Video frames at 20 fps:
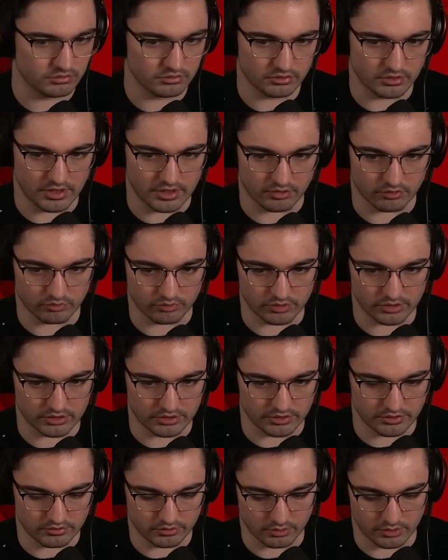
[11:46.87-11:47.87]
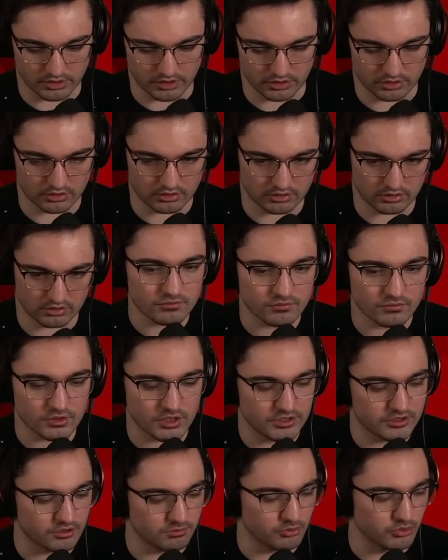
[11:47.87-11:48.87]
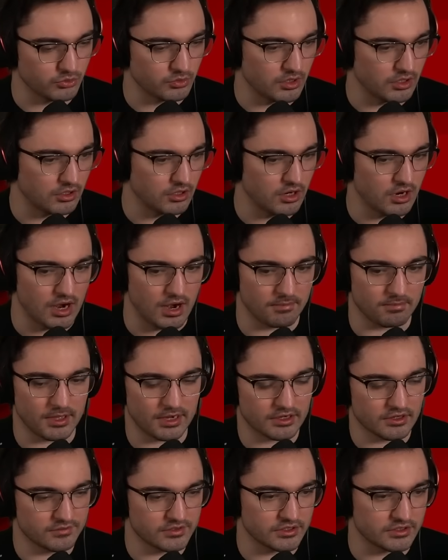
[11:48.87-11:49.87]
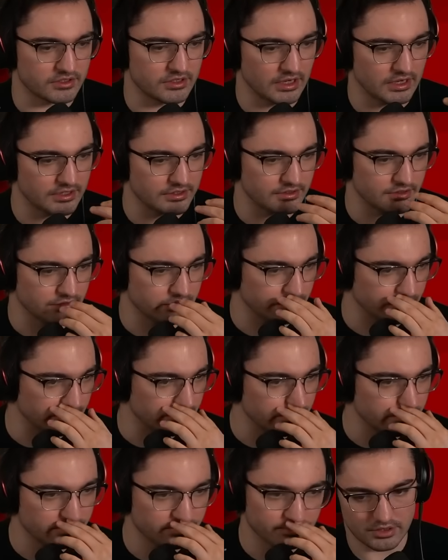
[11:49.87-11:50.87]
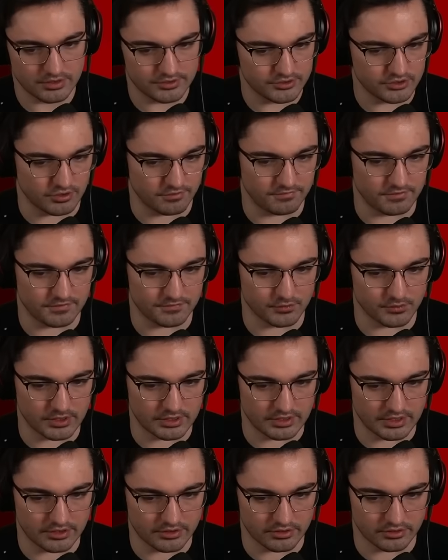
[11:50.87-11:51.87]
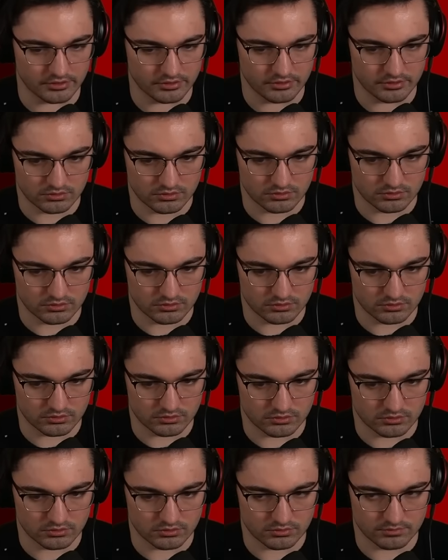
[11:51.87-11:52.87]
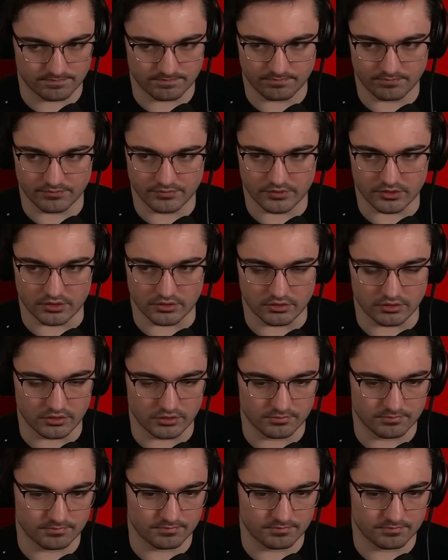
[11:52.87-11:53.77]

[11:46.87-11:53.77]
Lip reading: Like, really quick. It's a boudoir. Alright, that gives us dice at least. This is our 5th red letter. Alright.